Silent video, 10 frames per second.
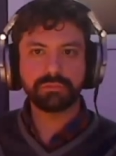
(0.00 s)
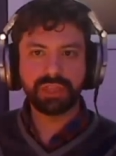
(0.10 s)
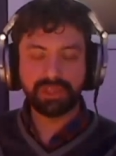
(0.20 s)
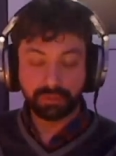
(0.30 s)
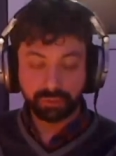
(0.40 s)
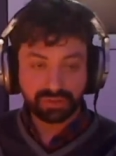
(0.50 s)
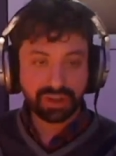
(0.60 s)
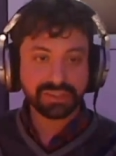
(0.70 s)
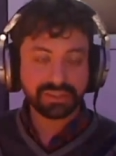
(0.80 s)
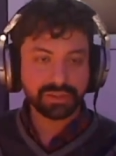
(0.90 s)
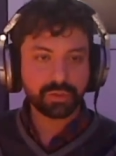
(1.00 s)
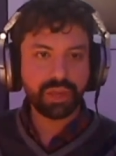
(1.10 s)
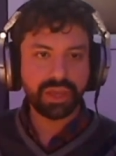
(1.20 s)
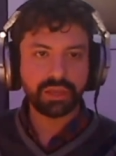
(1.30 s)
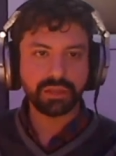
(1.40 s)
in a trustless
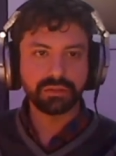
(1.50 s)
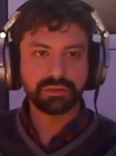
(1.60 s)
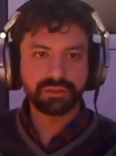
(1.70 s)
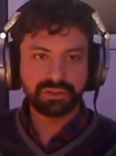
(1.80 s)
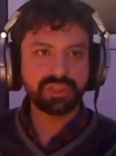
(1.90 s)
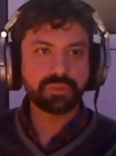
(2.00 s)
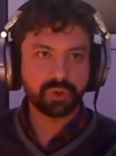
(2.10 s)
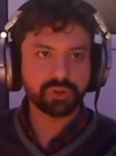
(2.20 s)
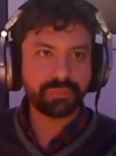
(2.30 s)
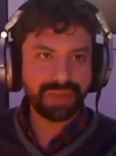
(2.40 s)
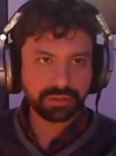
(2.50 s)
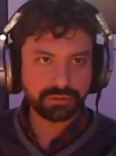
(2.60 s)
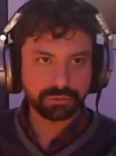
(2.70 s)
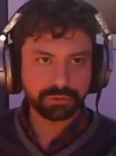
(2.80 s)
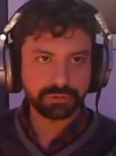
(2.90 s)
way, this
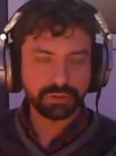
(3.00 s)
prospectus,